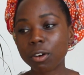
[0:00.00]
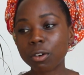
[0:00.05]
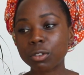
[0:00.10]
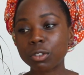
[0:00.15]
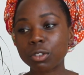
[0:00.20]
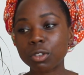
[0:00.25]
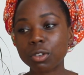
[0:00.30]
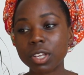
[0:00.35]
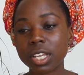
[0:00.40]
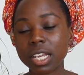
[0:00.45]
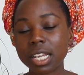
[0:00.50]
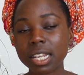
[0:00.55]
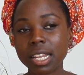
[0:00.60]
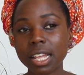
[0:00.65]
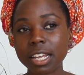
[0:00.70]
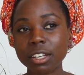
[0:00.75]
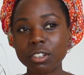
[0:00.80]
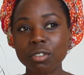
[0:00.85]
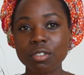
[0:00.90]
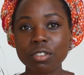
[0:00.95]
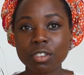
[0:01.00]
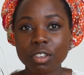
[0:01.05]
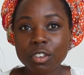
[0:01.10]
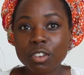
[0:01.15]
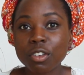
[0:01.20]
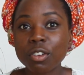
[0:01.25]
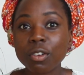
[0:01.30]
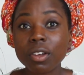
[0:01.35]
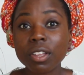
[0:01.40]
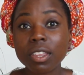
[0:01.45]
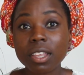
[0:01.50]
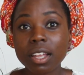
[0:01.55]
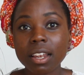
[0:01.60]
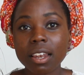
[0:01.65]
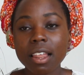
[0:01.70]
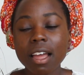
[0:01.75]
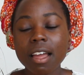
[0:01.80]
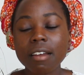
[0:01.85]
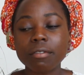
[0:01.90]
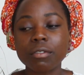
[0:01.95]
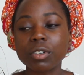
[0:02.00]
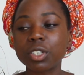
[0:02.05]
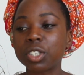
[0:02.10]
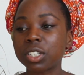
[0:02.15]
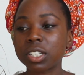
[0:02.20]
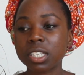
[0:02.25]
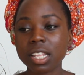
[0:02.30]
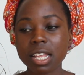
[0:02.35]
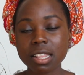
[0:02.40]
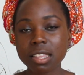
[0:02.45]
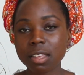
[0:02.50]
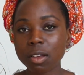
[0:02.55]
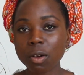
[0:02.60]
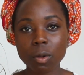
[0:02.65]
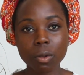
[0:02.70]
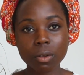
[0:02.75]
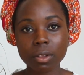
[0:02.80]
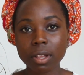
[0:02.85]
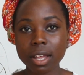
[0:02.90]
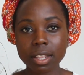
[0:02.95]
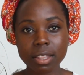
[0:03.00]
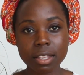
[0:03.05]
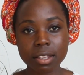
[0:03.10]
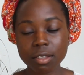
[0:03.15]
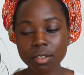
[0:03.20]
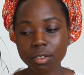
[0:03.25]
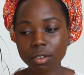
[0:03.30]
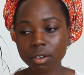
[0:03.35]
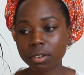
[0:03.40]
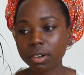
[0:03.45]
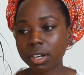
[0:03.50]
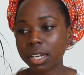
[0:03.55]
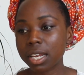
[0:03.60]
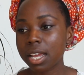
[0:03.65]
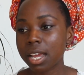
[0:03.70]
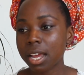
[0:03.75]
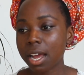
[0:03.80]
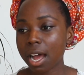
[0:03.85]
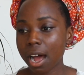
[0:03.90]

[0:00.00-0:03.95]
or to get like to secure their life which that's a whole other story